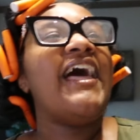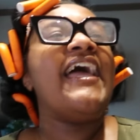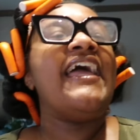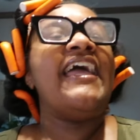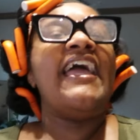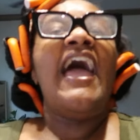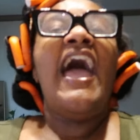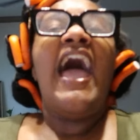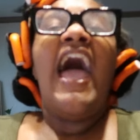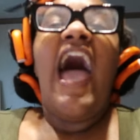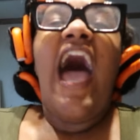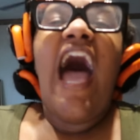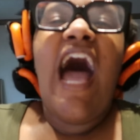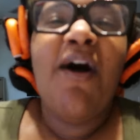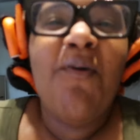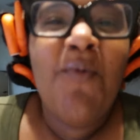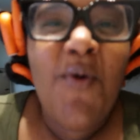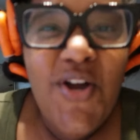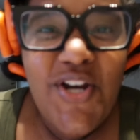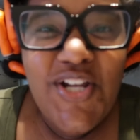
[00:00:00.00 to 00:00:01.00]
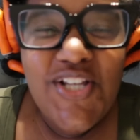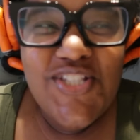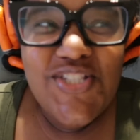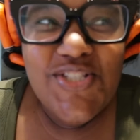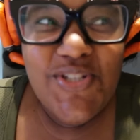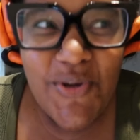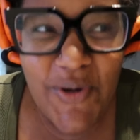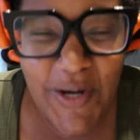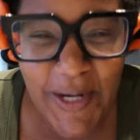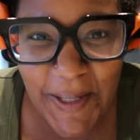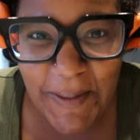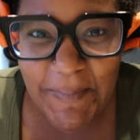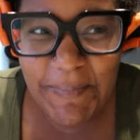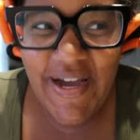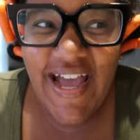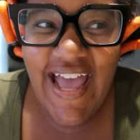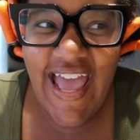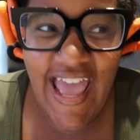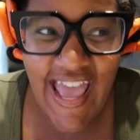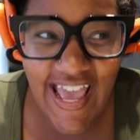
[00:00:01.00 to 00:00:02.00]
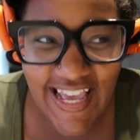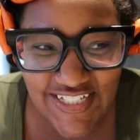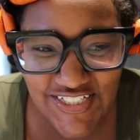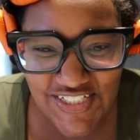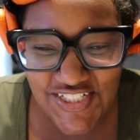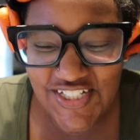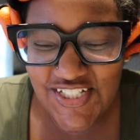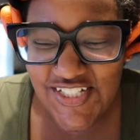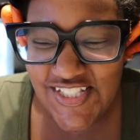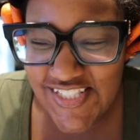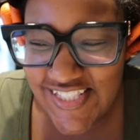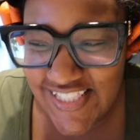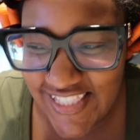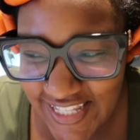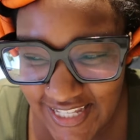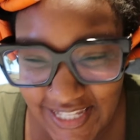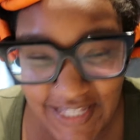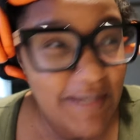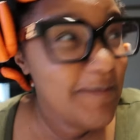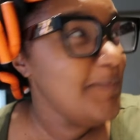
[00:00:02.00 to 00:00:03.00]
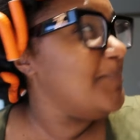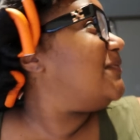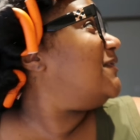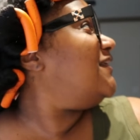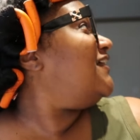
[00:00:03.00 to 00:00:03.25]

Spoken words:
like, I want to scream, but Ash is asleep.